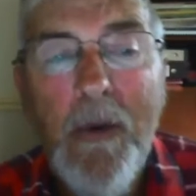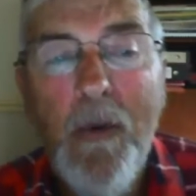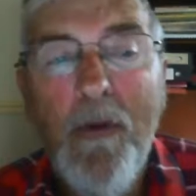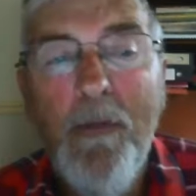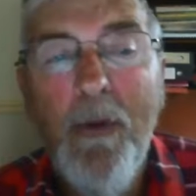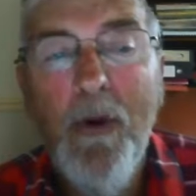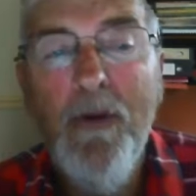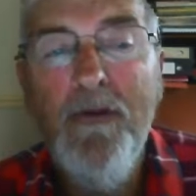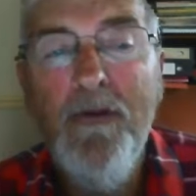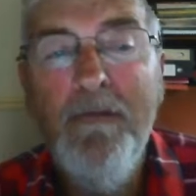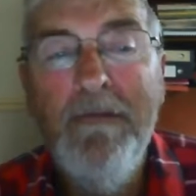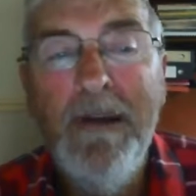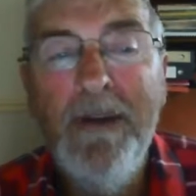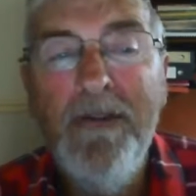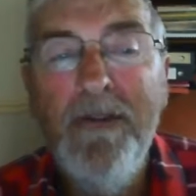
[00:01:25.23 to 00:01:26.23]
with points
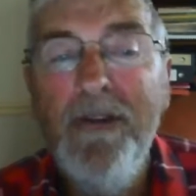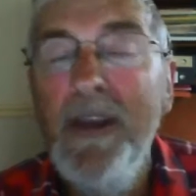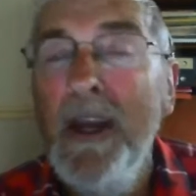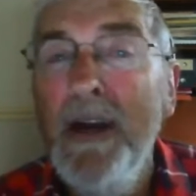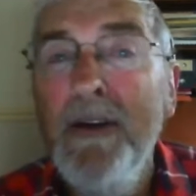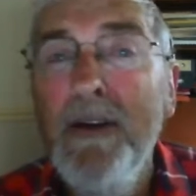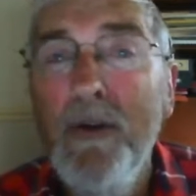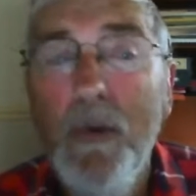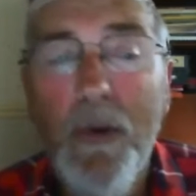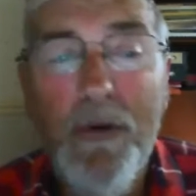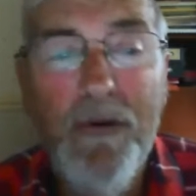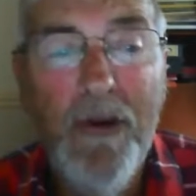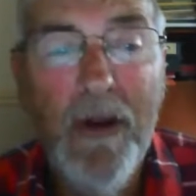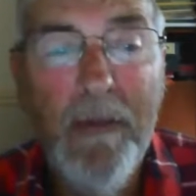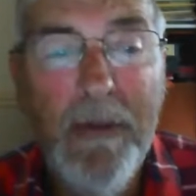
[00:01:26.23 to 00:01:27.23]
from races counting
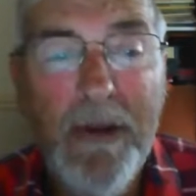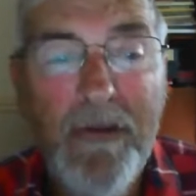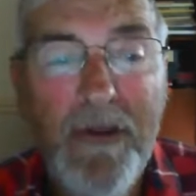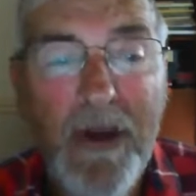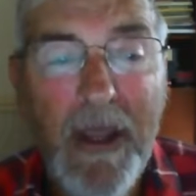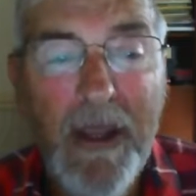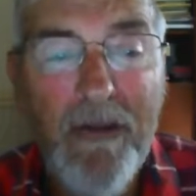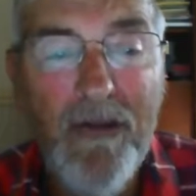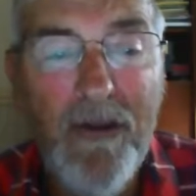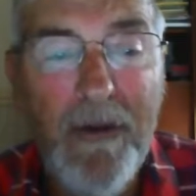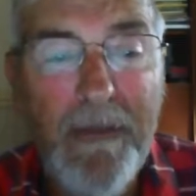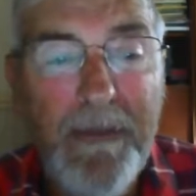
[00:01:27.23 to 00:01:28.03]
towards Olympic selection.